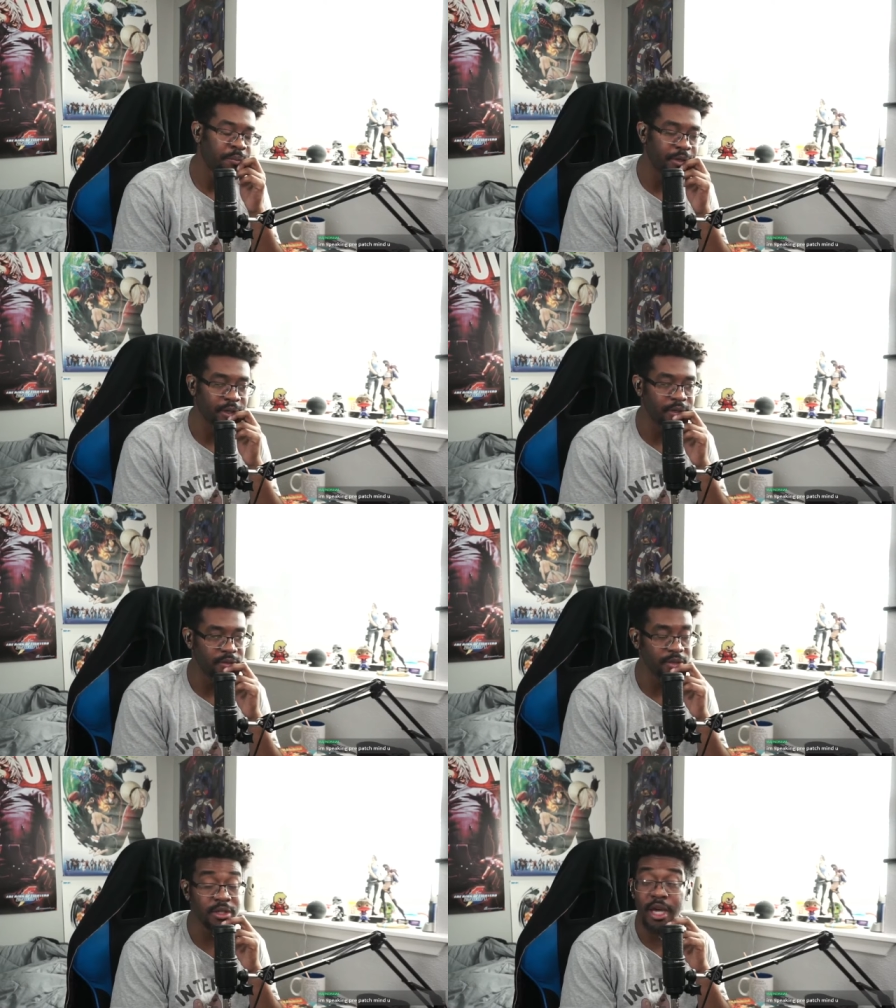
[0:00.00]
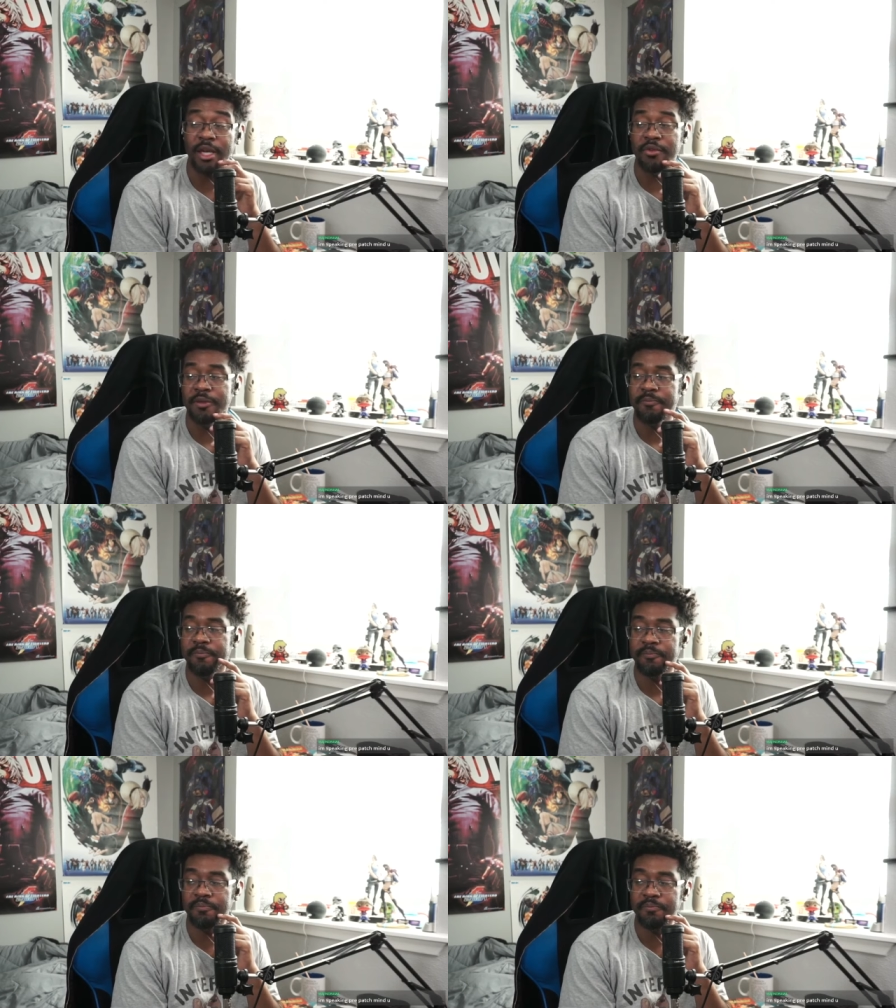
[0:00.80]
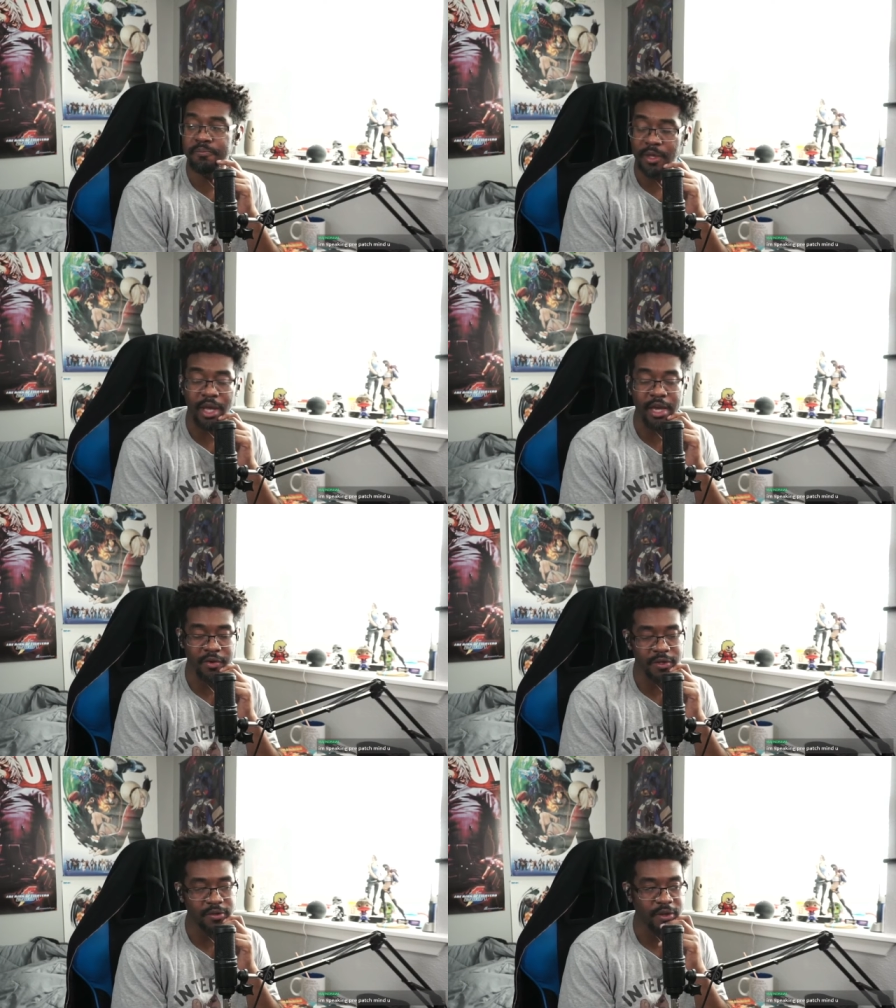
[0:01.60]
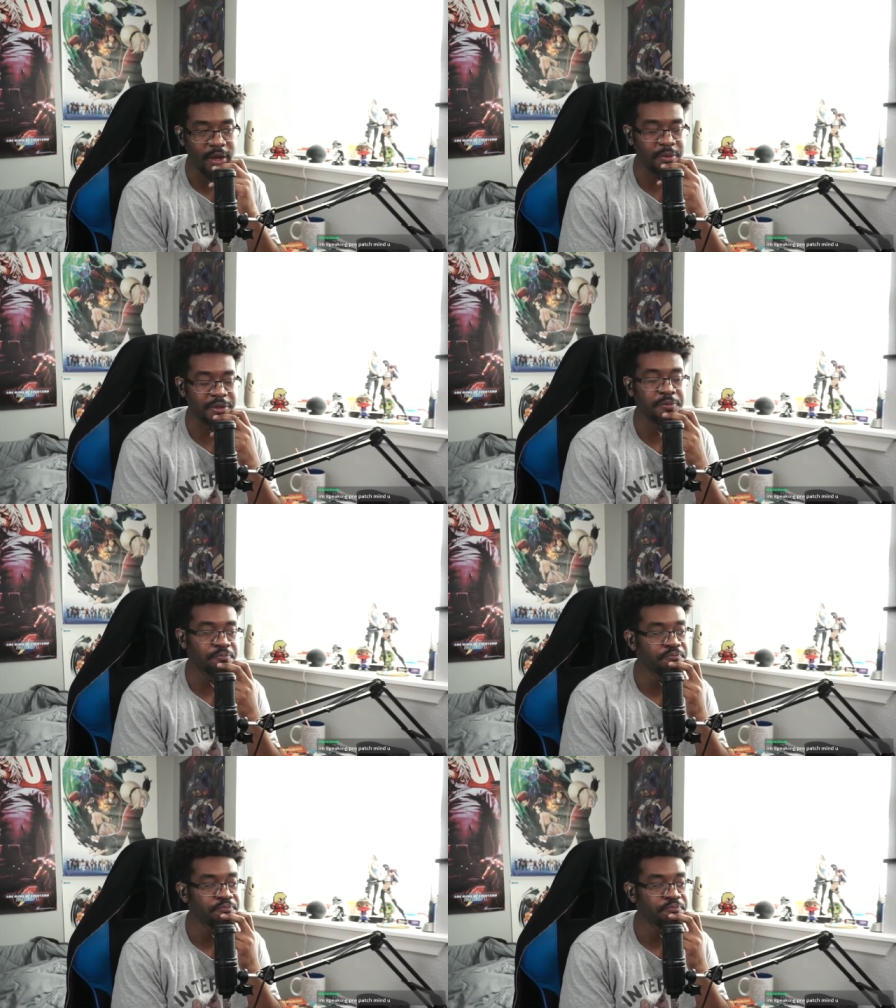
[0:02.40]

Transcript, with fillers: But I agree. I agree. I'm with you.